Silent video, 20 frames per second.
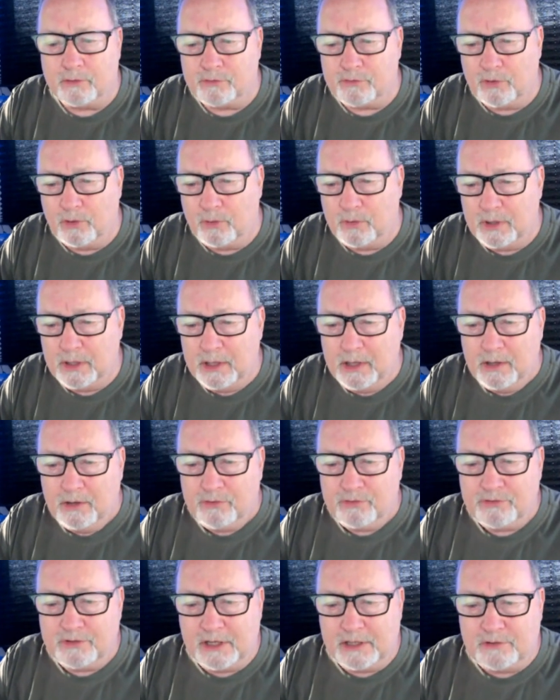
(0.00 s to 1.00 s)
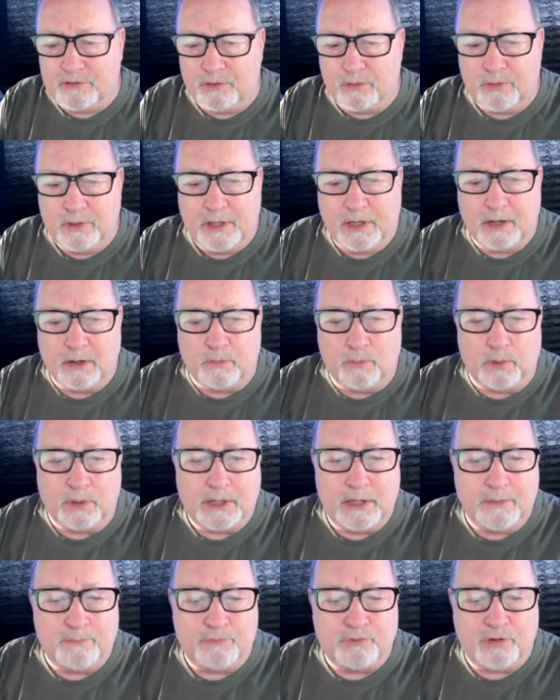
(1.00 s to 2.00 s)
So stay tuned here. We'll
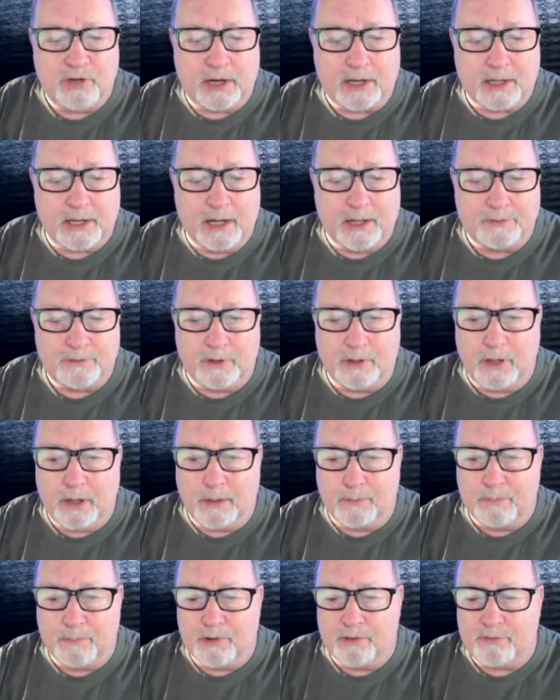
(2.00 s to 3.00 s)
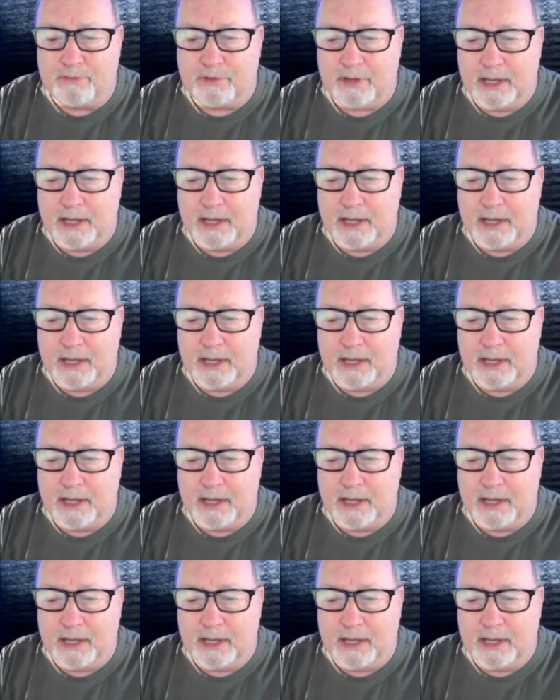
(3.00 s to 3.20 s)
keep checking out the numbers